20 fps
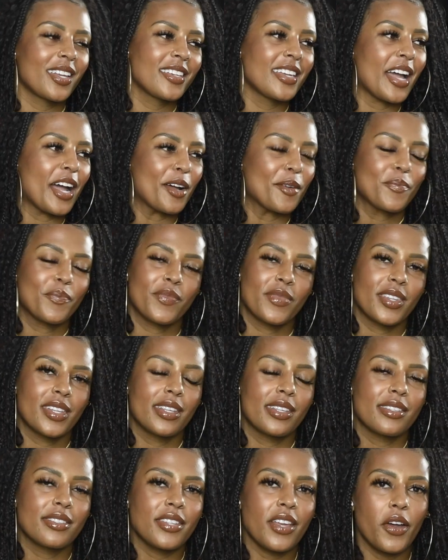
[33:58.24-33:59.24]
Yeah.
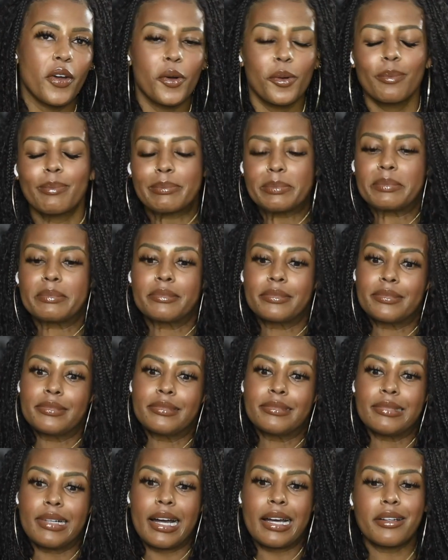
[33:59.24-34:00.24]
So
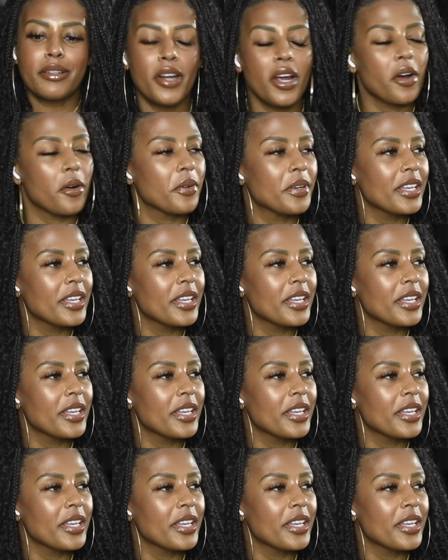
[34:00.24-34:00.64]
I don't know.